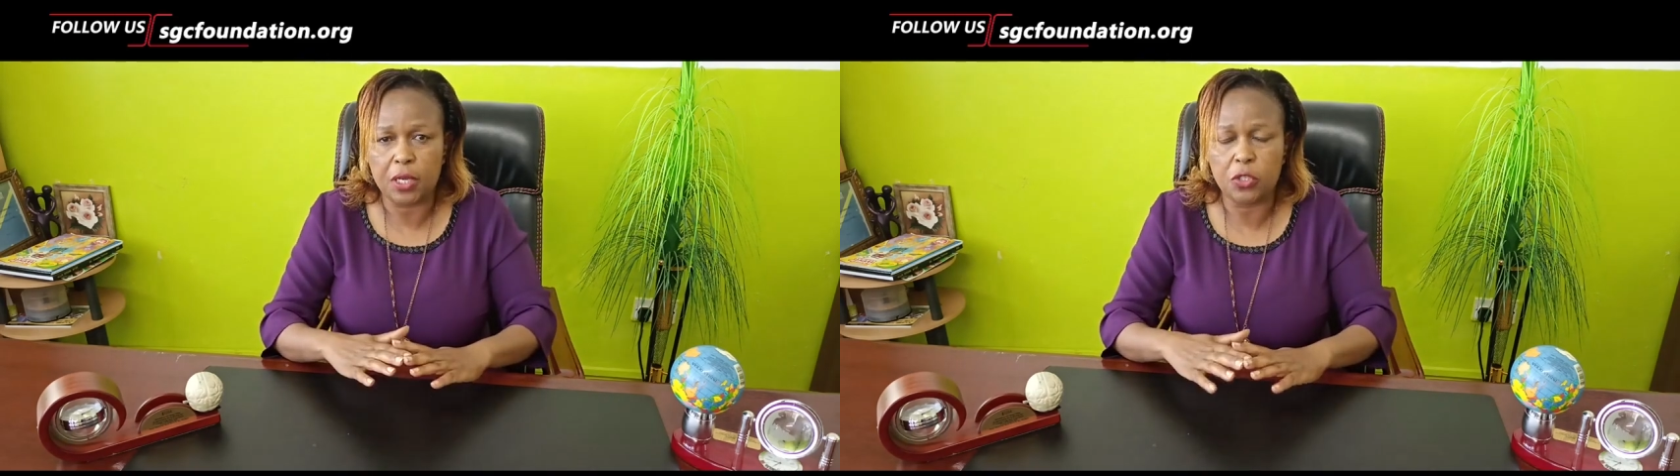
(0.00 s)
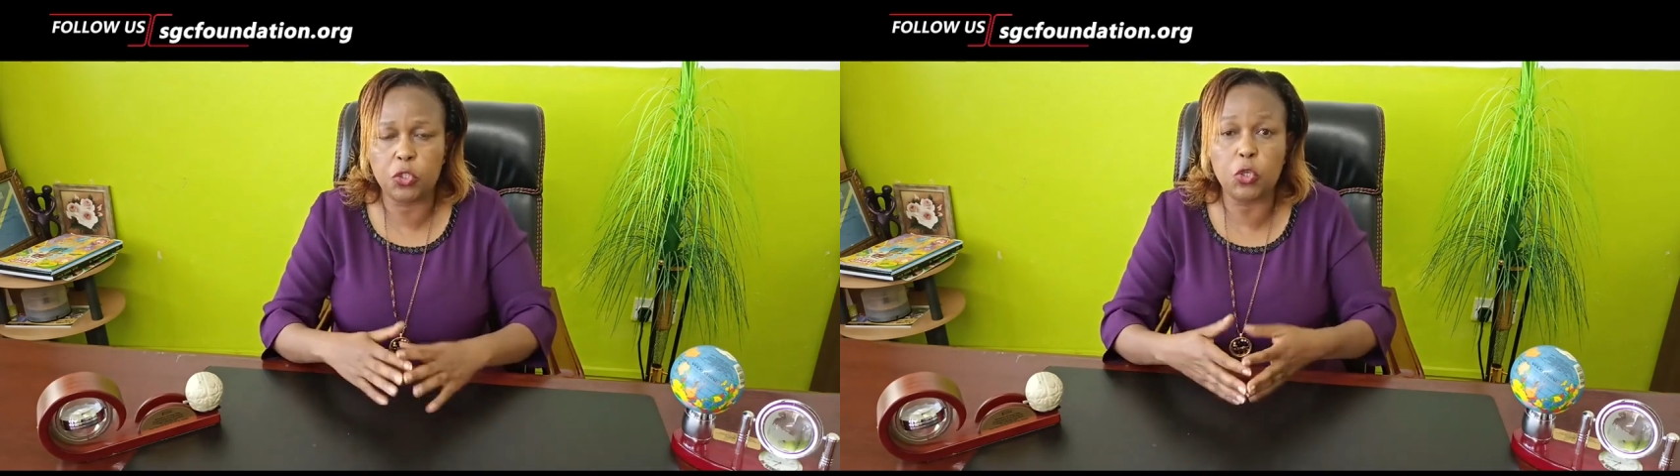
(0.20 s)

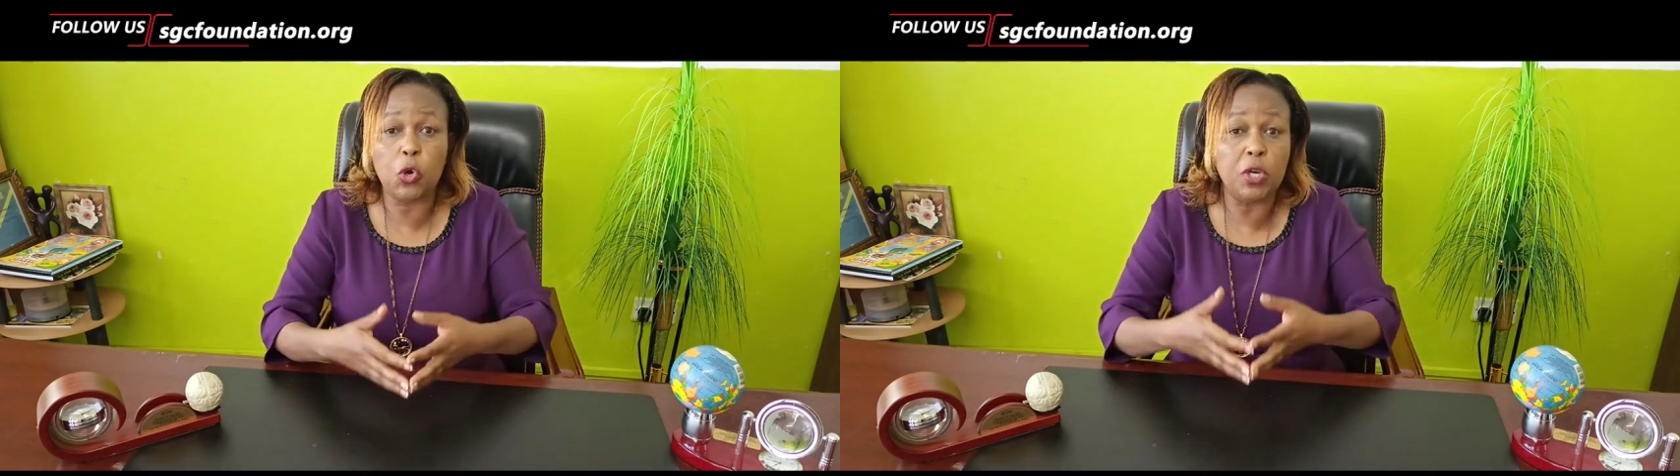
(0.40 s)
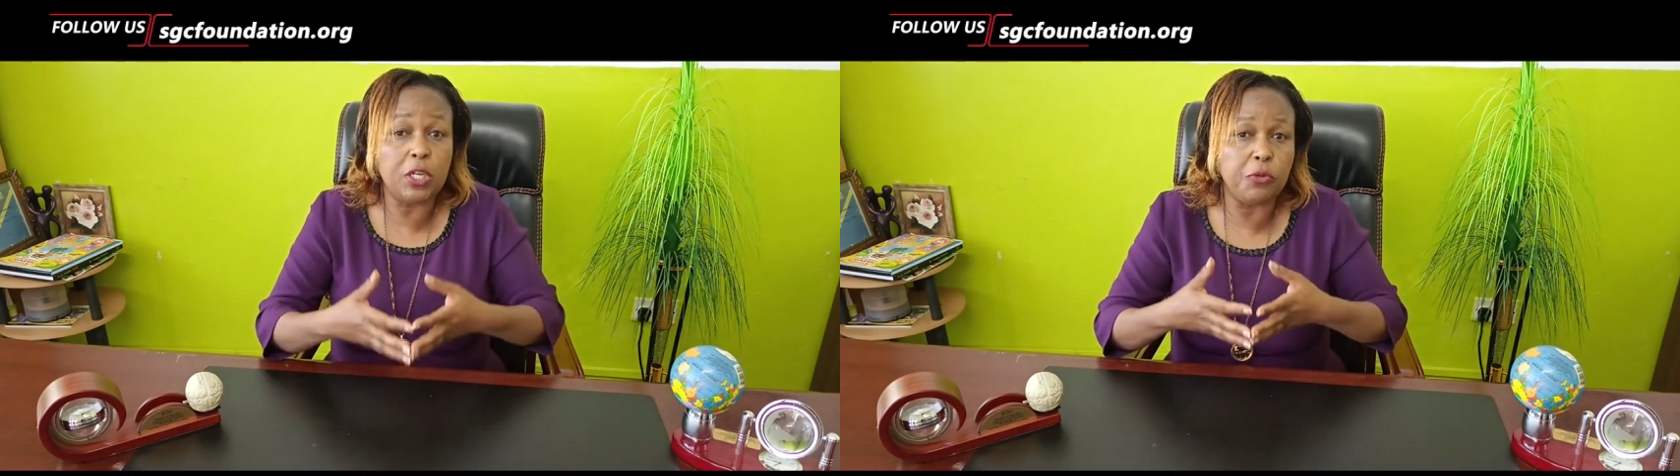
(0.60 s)
not
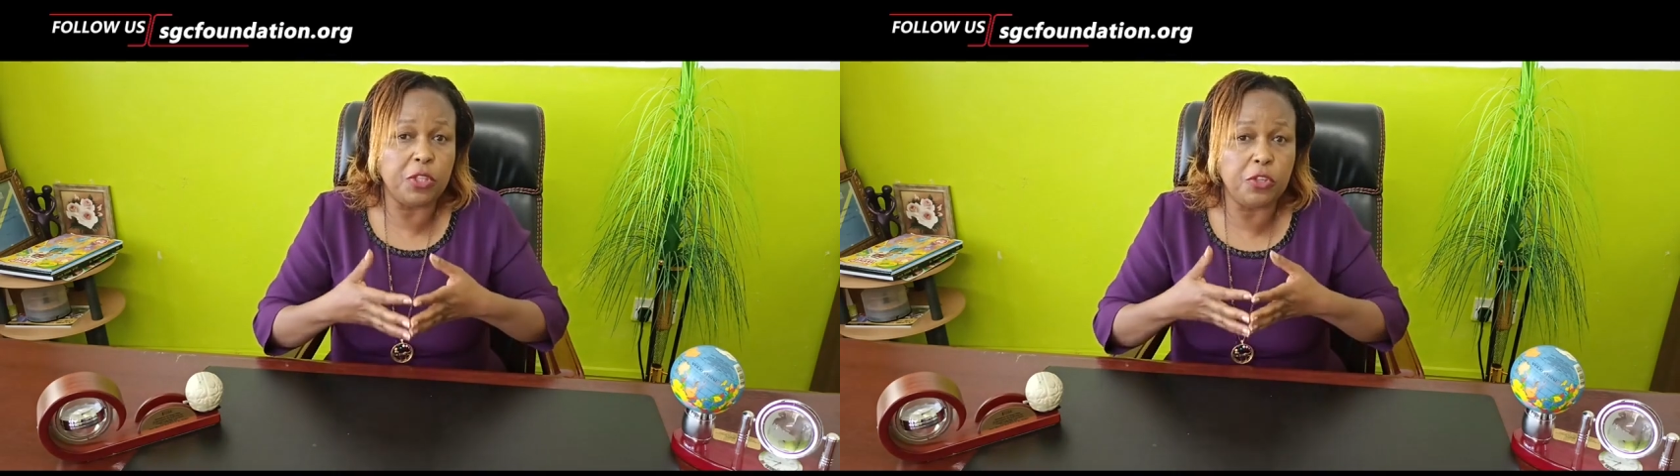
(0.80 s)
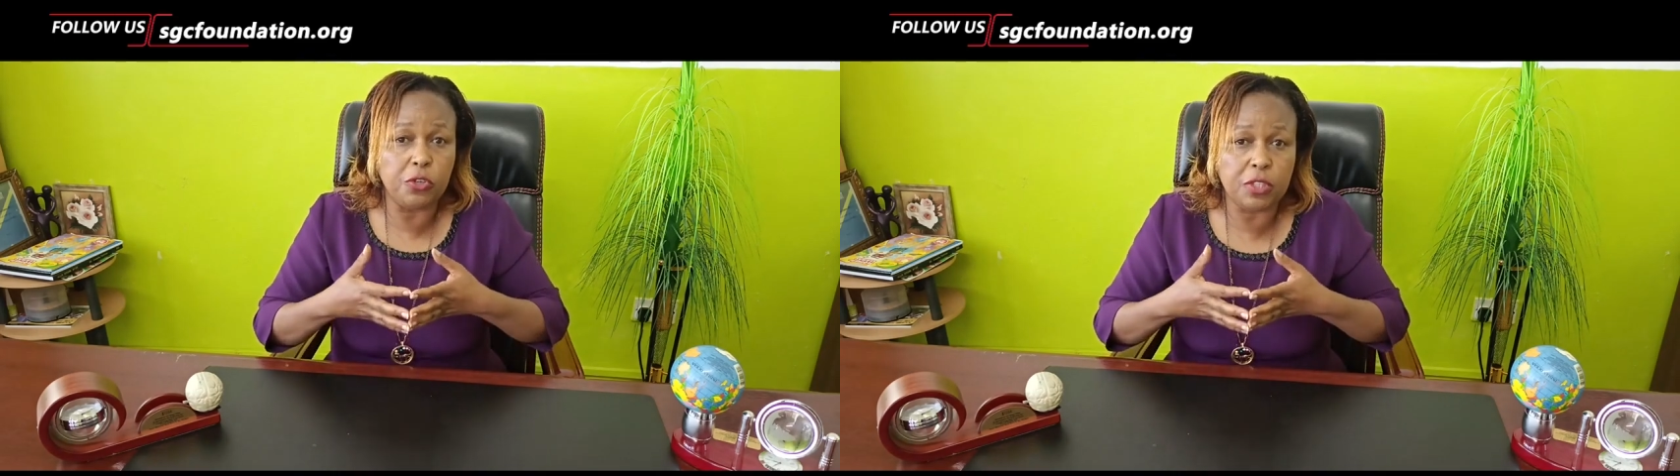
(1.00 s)
only
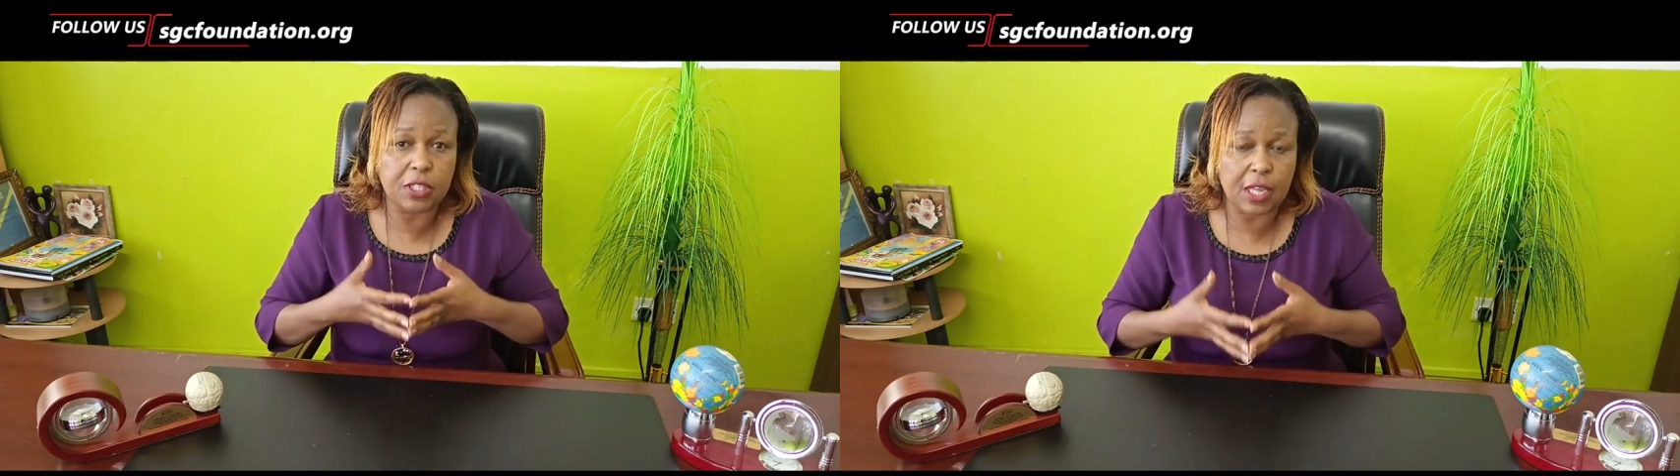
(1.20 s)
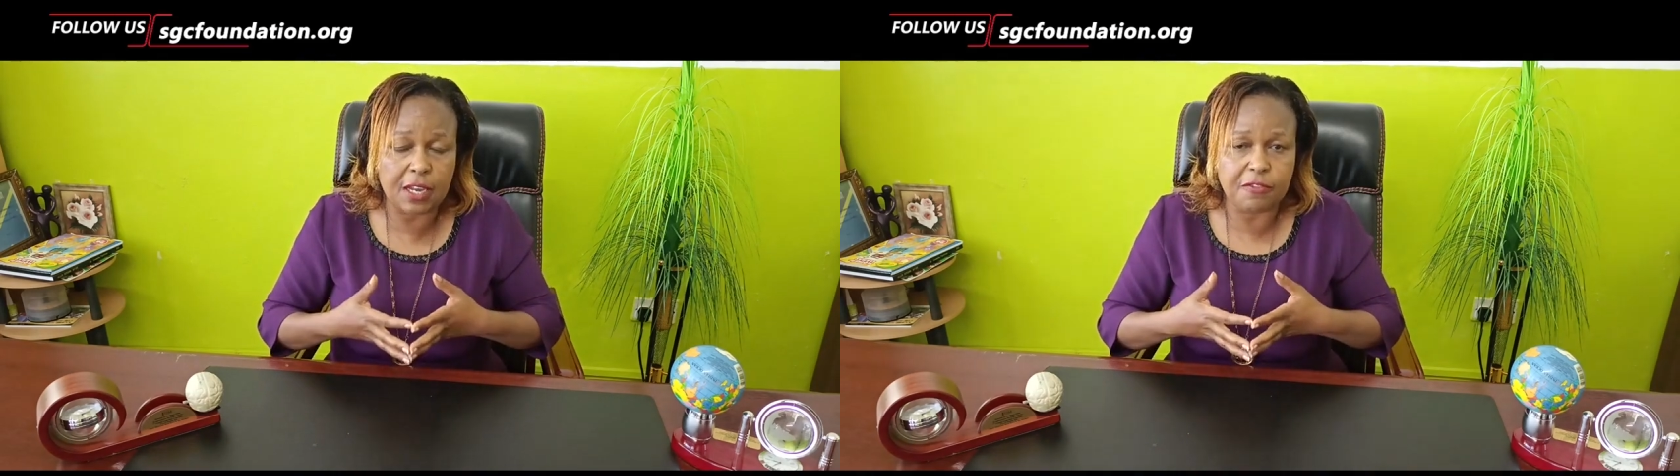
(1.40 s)
with
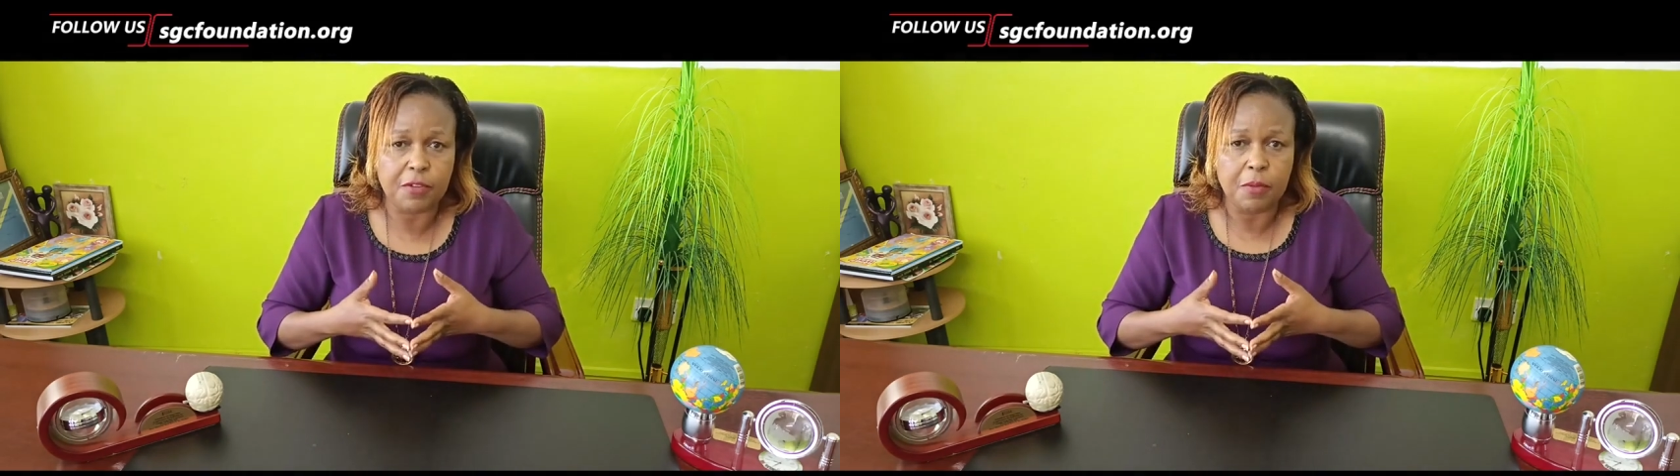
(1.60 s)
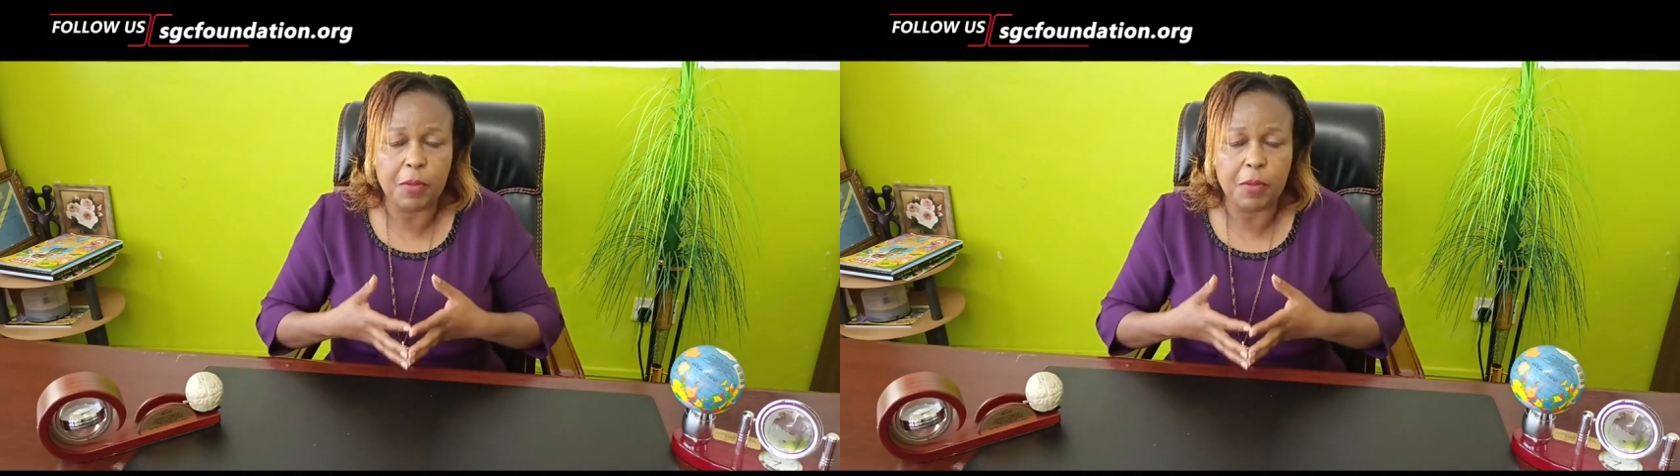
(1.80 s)
yourself,